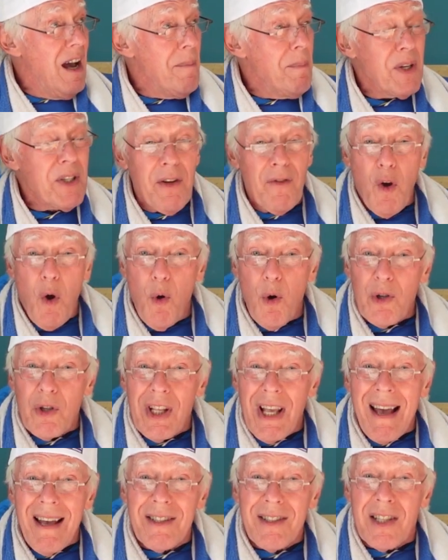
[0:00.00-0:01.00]
But of course,
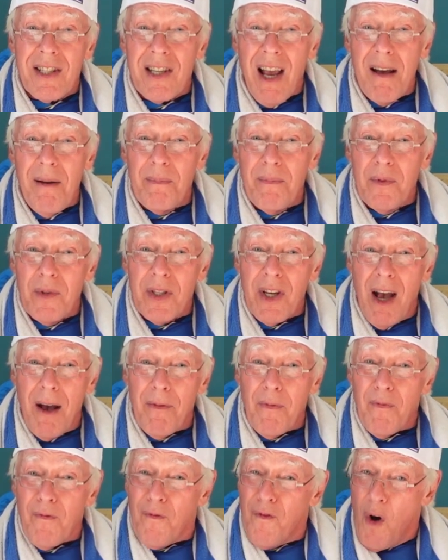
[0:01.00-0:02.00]
that sums
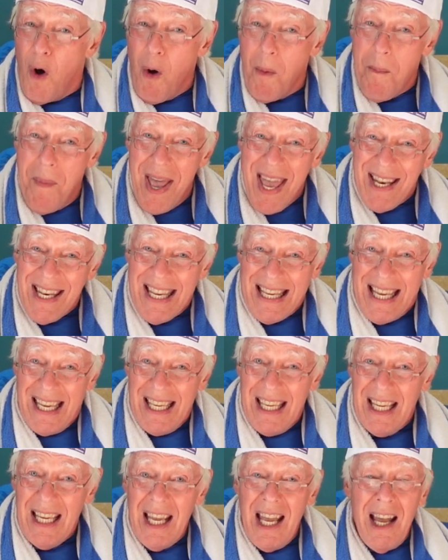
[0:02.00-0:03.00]
up for
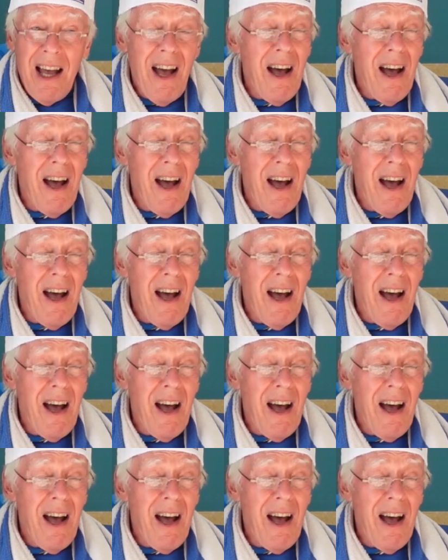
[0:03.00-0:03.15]
many